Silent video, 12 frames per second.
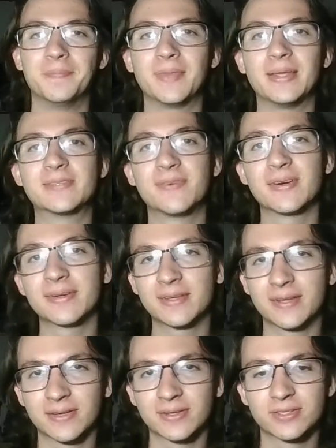It's very
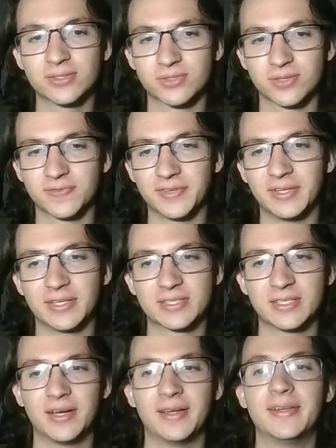character driven.
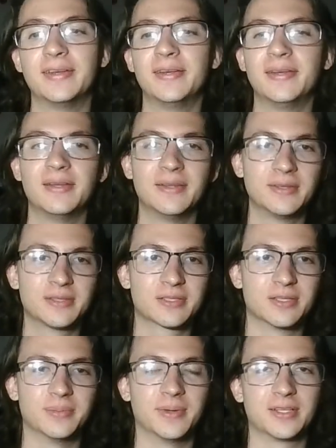It's not
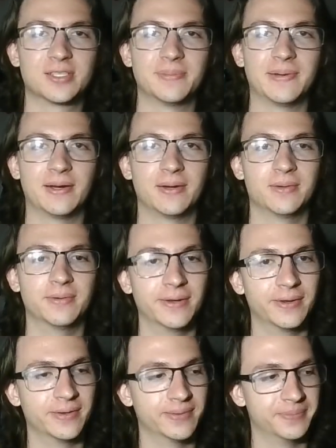so much about